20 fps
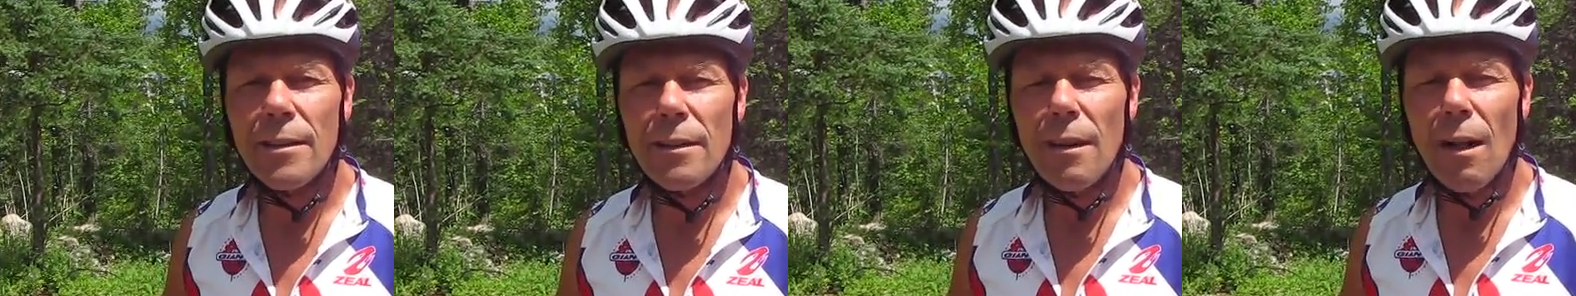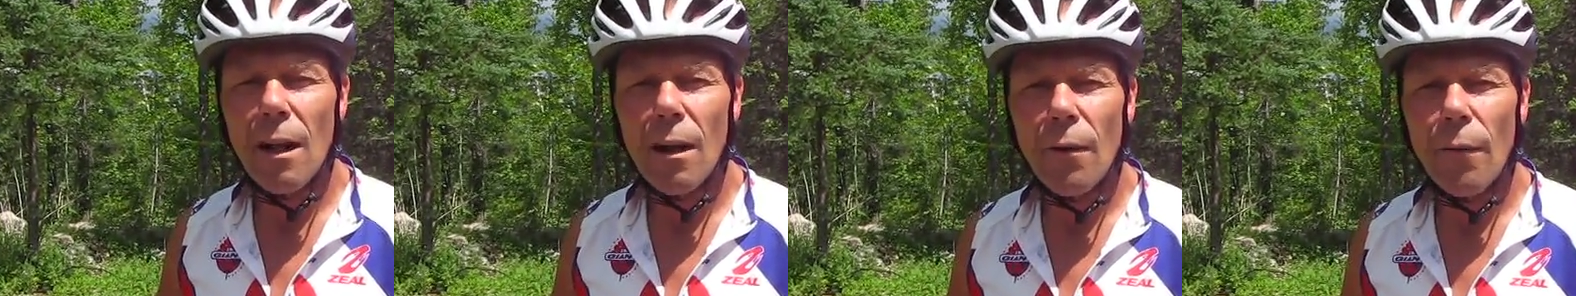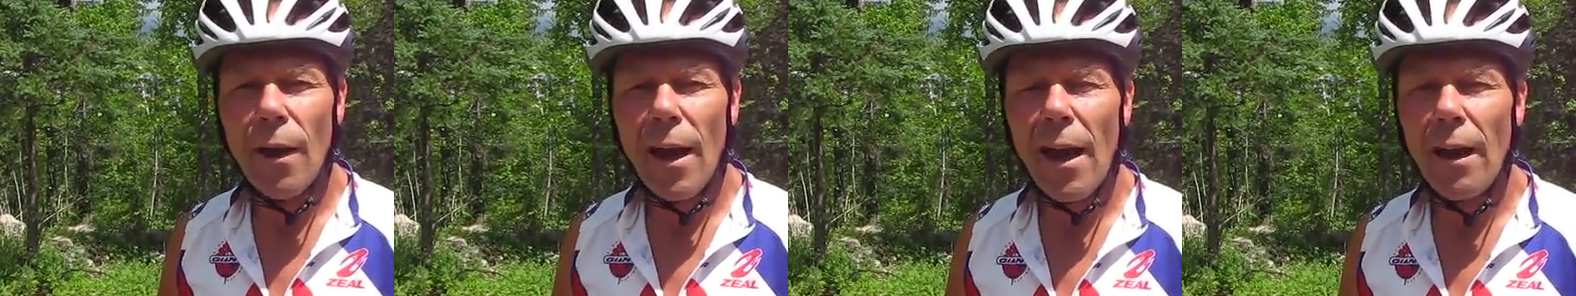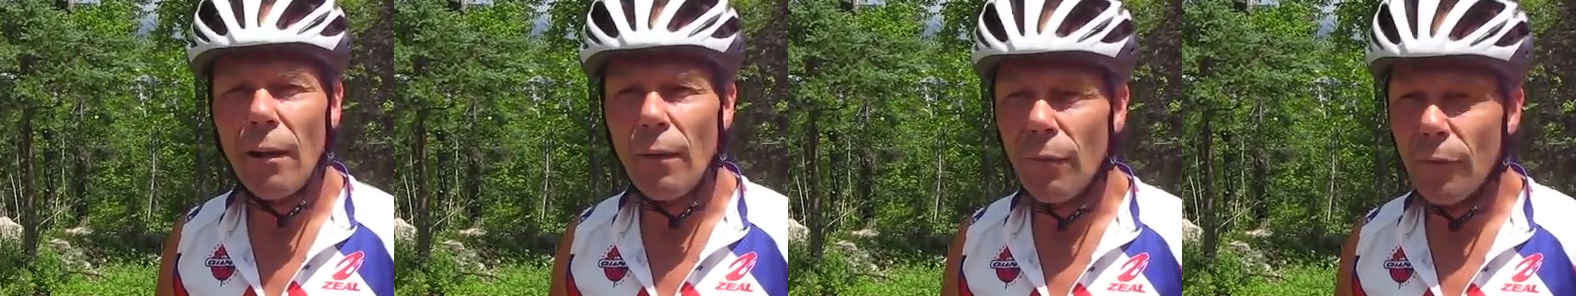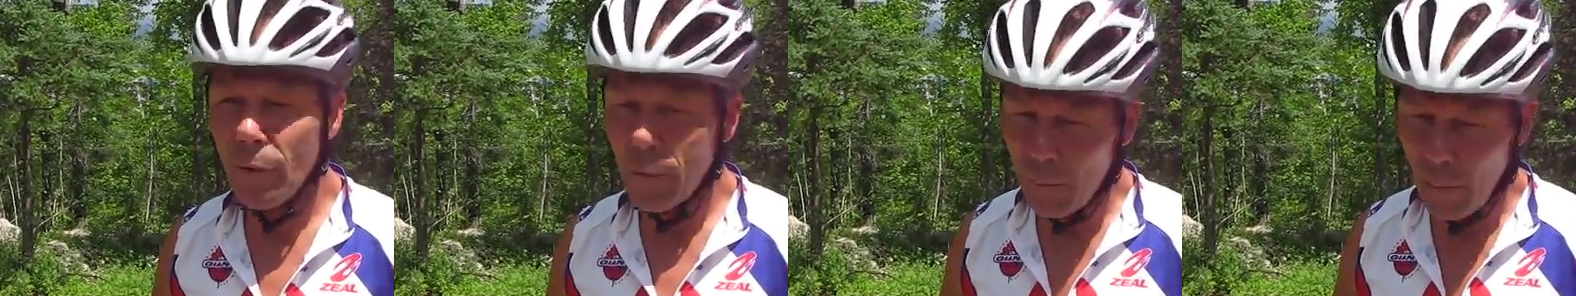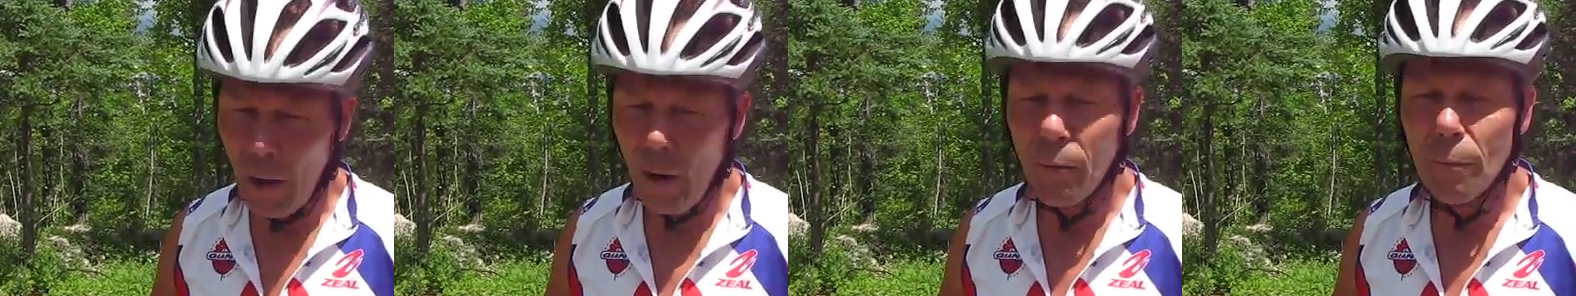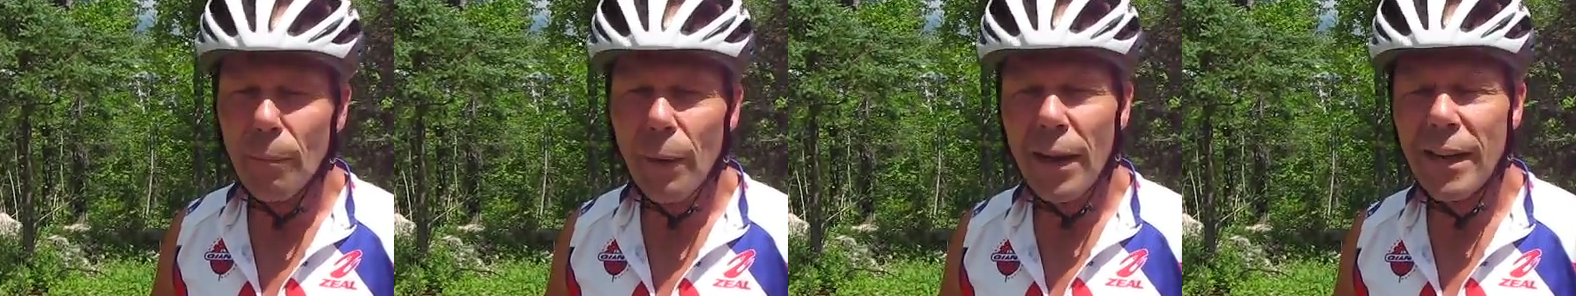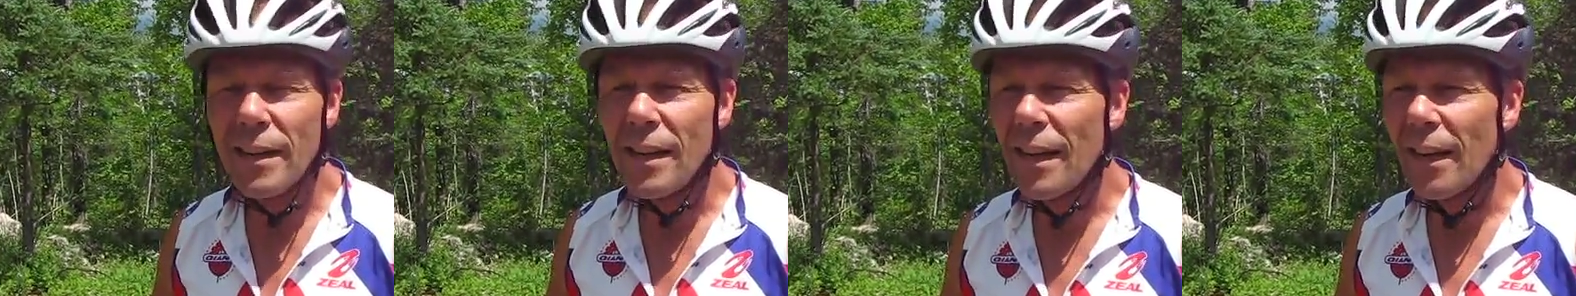in Colorado for mountain
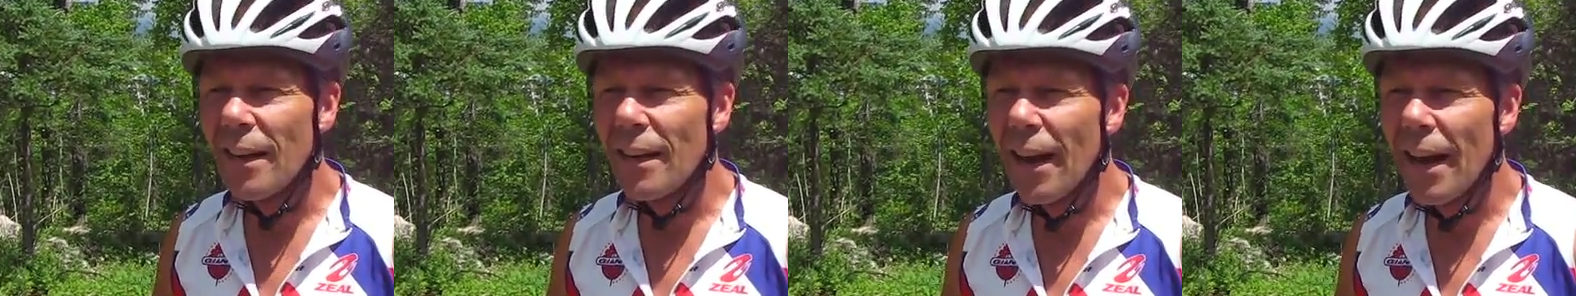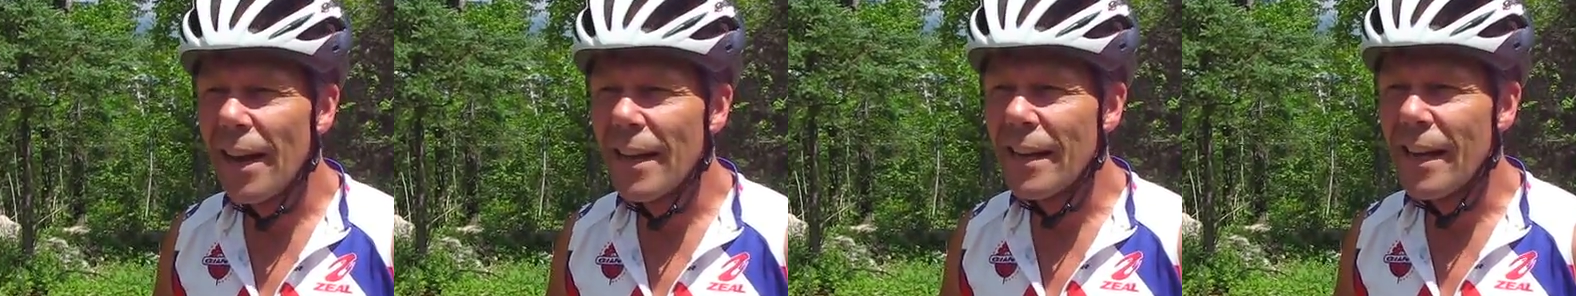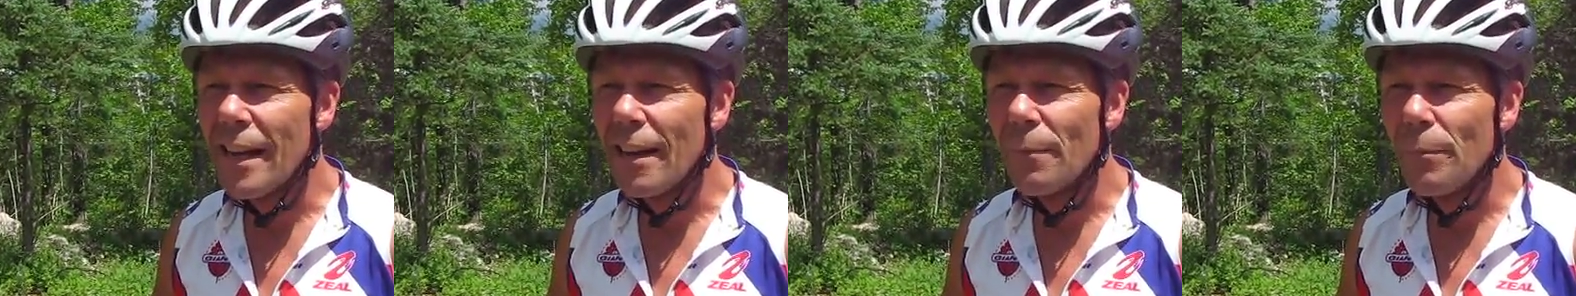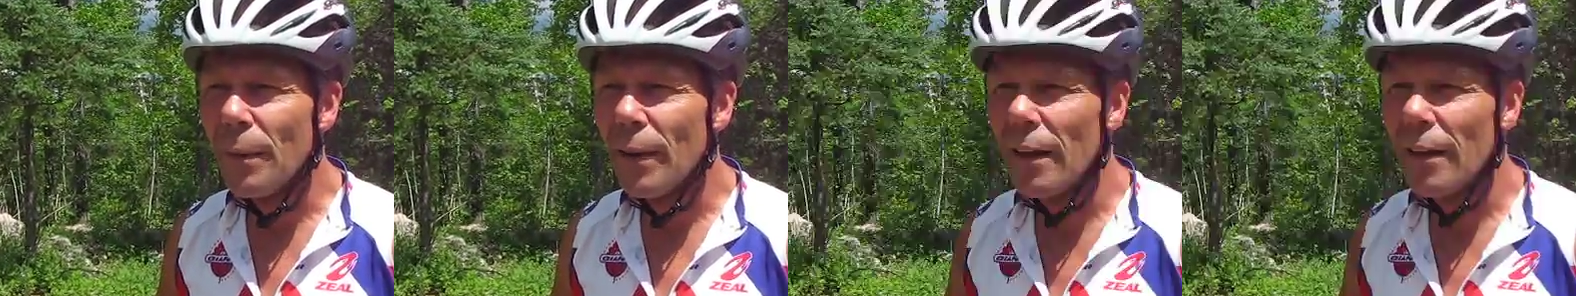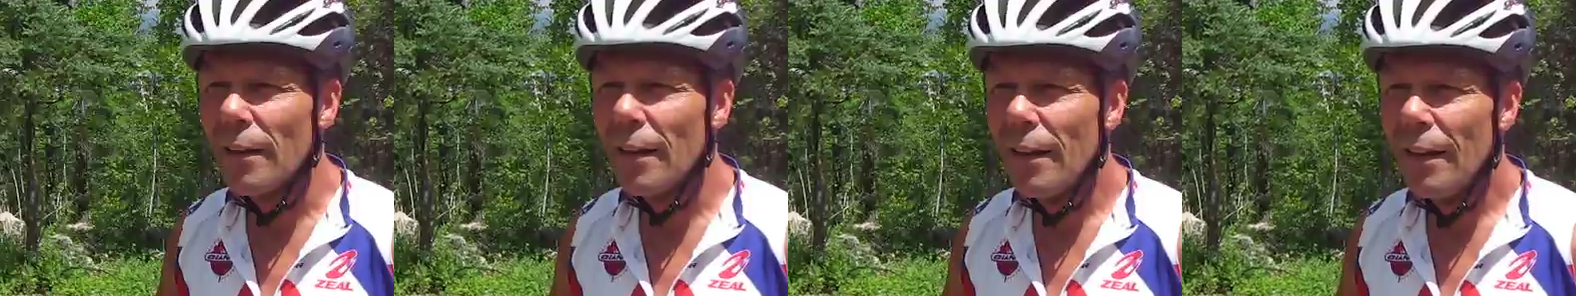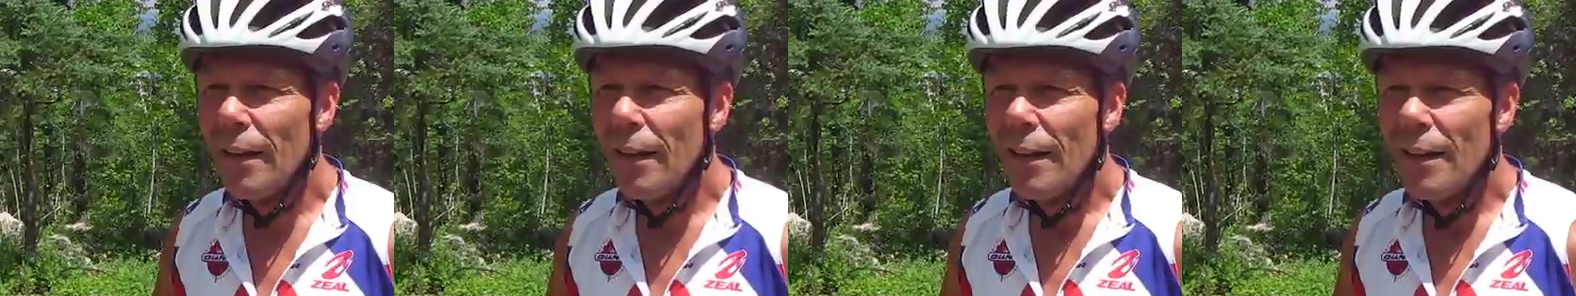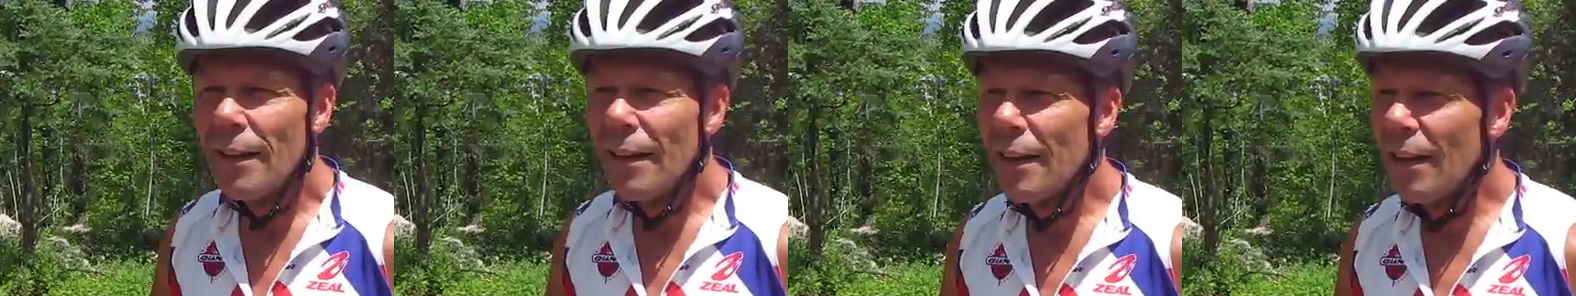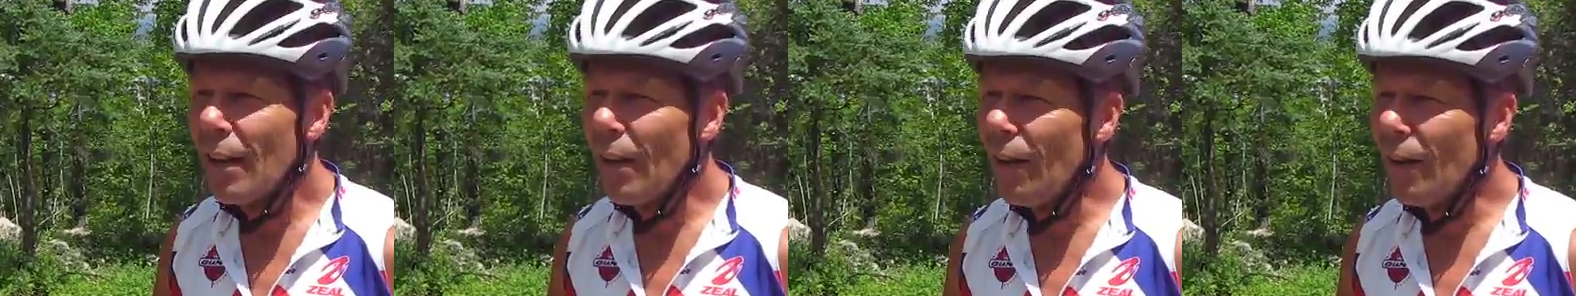biking and hiking, but
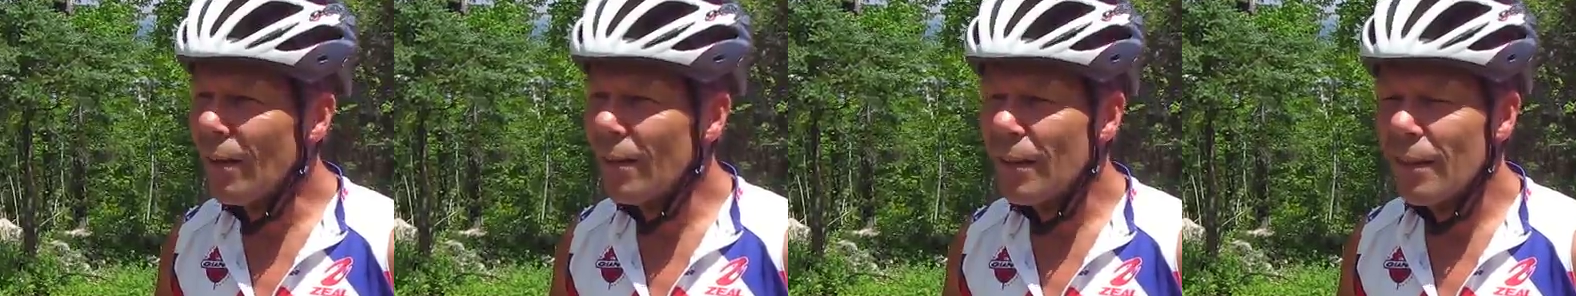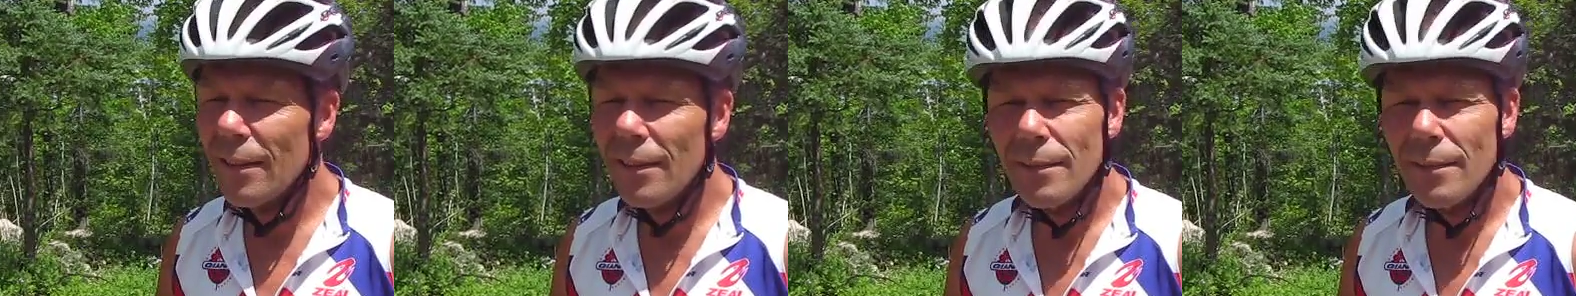you know,